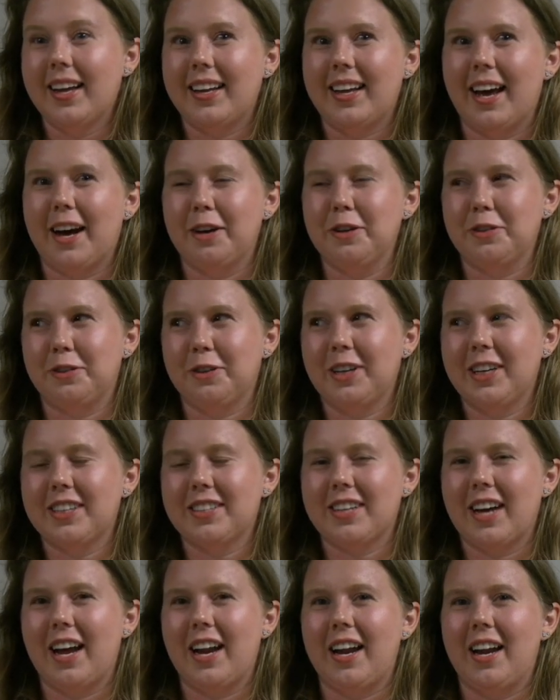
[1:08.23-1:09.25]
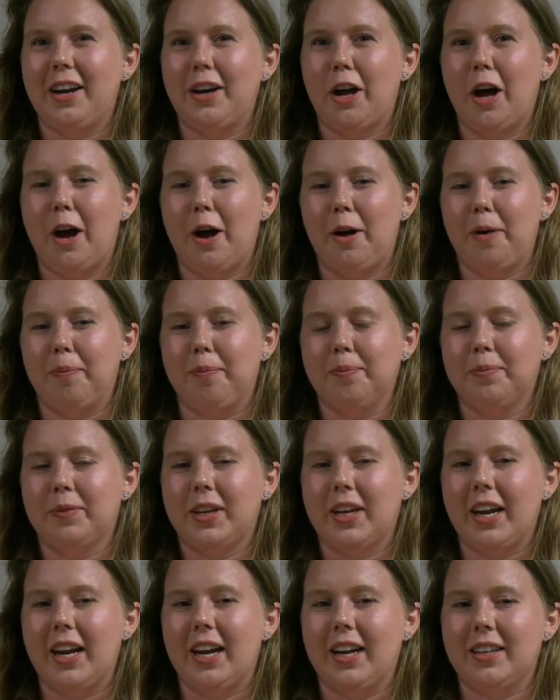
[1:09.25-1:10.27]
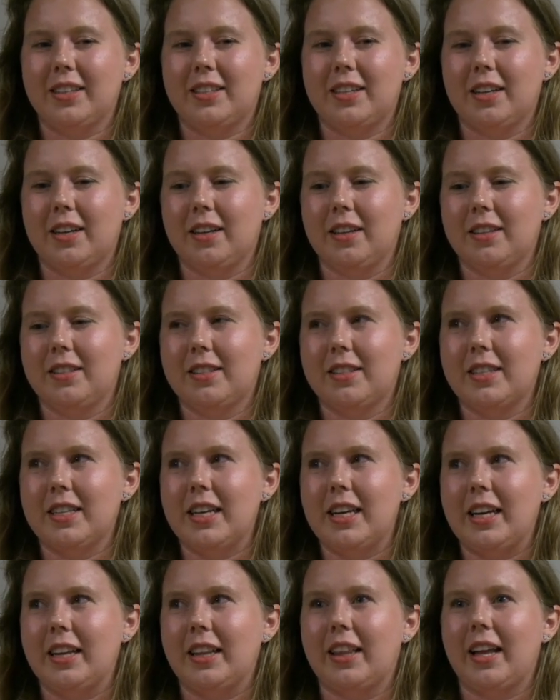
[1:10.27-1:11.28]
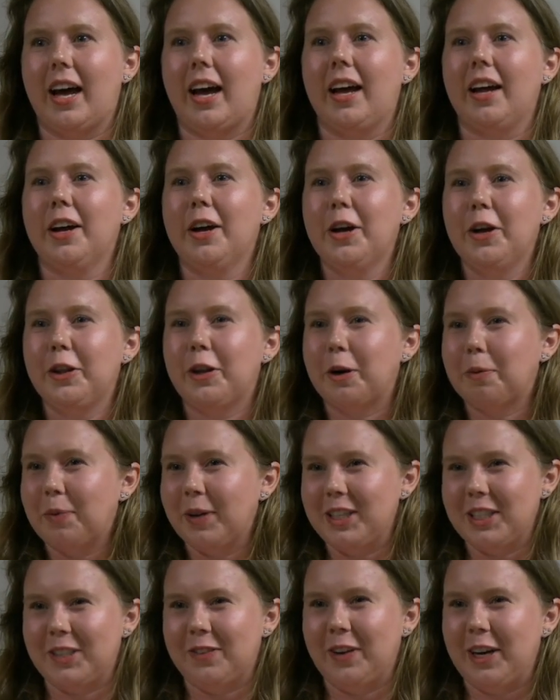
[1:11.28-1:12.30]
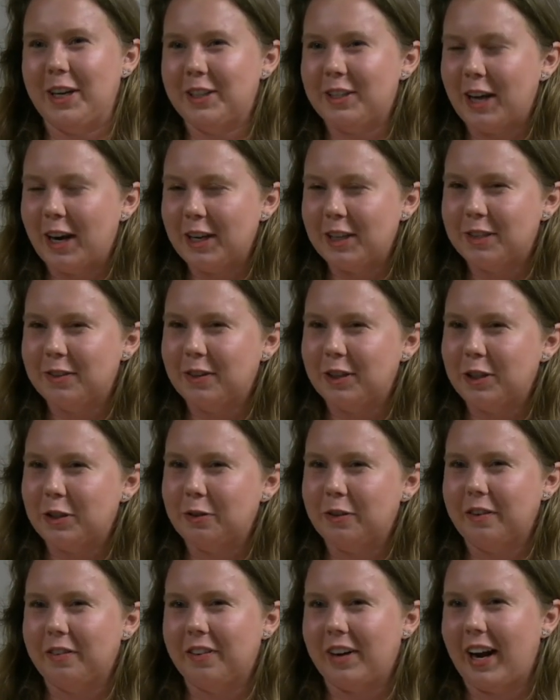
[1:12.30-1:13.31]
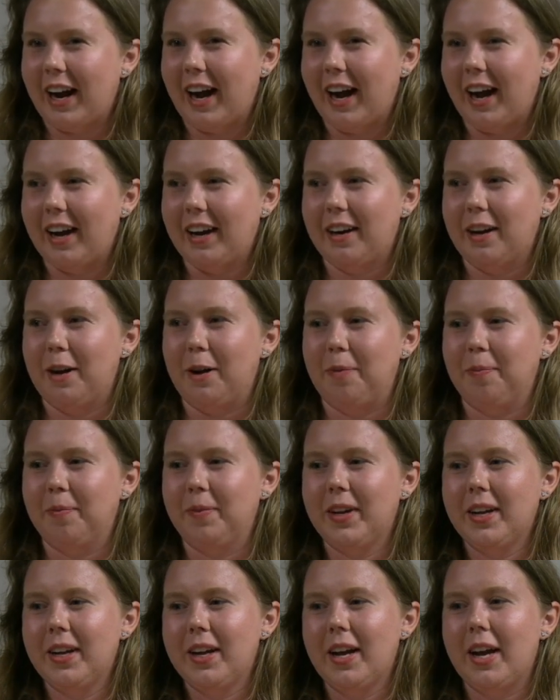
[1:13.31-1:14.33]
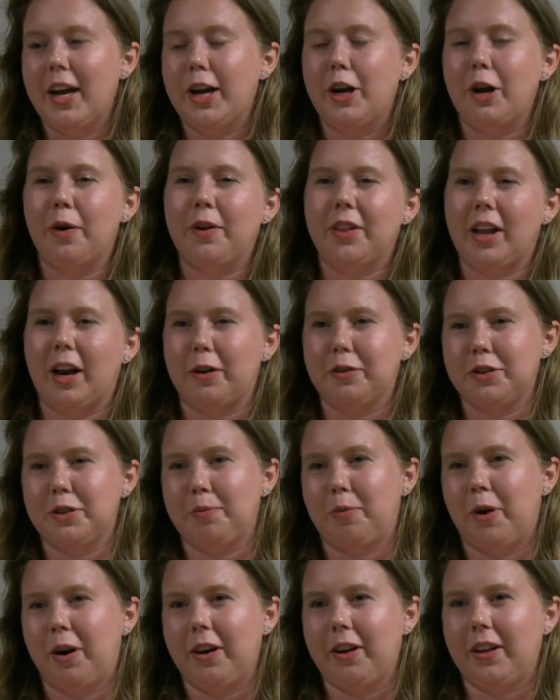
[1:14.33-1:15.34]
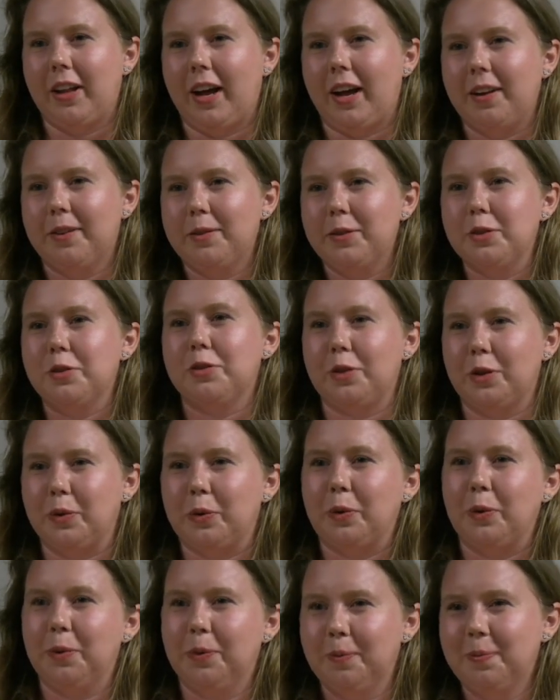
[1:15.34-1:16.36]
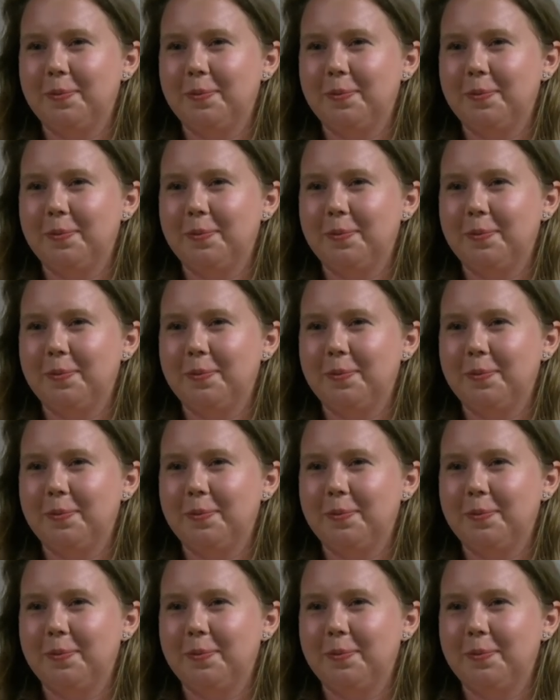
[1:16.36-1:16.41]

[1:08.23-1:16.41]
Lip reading: Yeah, it was really exciting getting to see that third place finish, highest finish we've ever had, and knowing that I was a part of that. It was really cool.